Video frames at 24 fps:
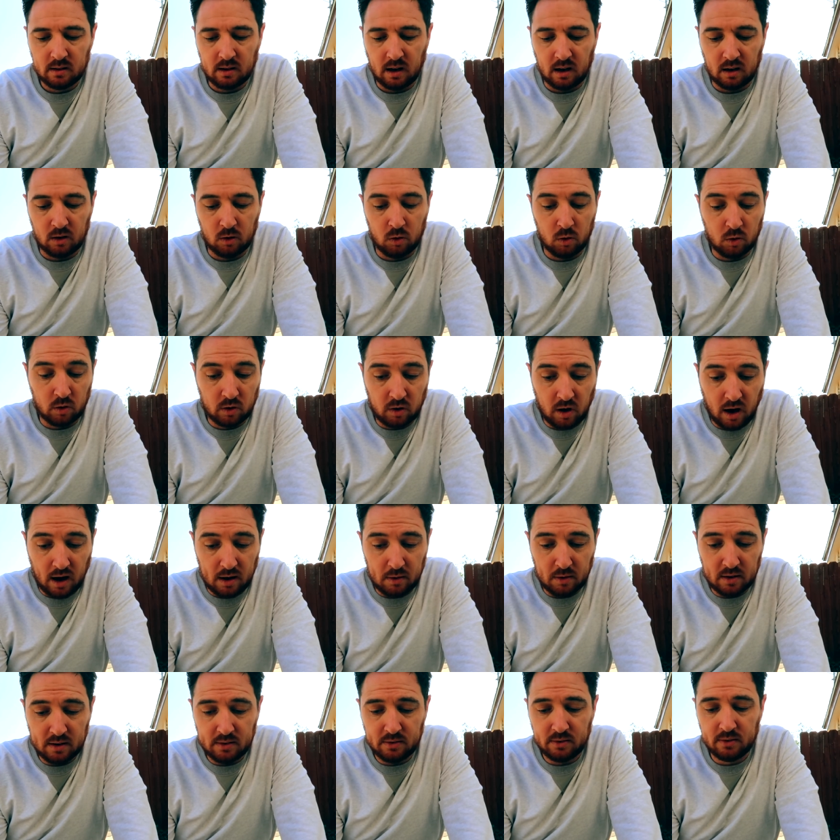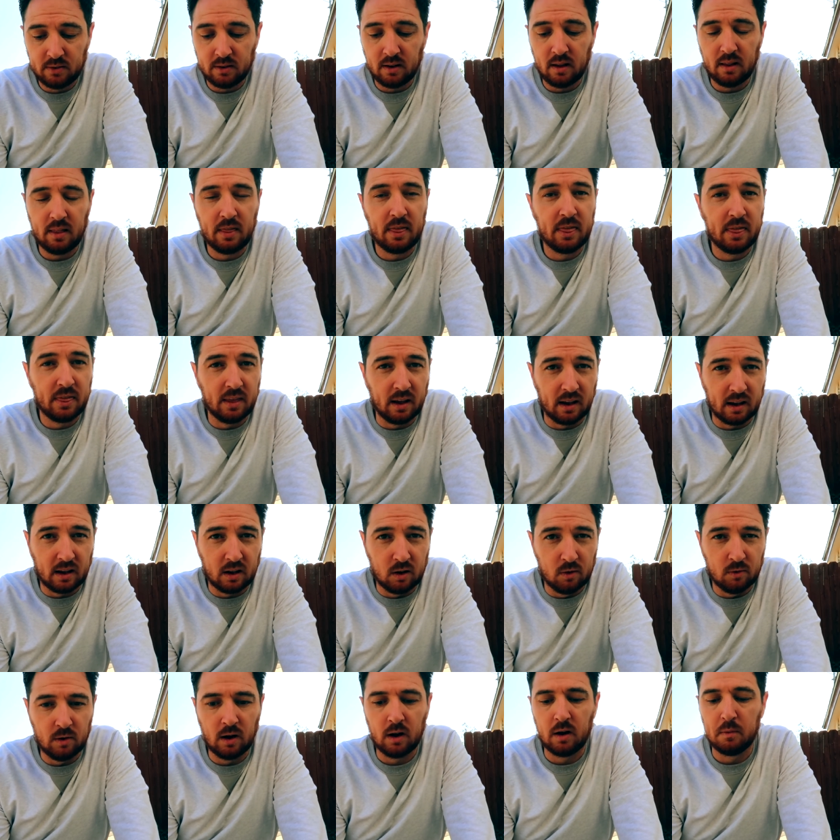Deinocheirus,
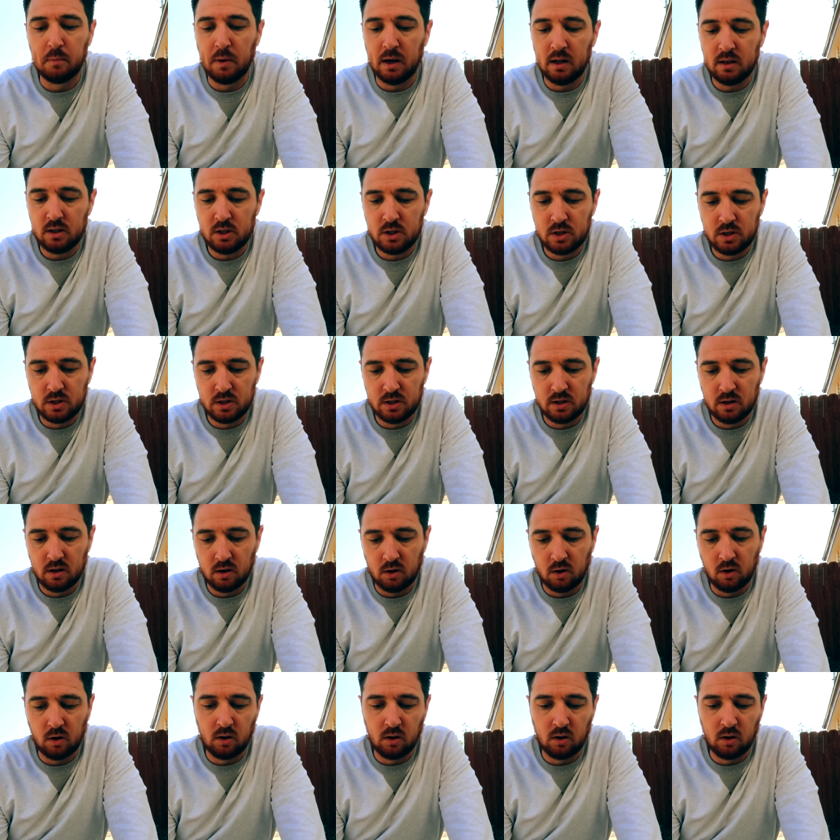thank you very much.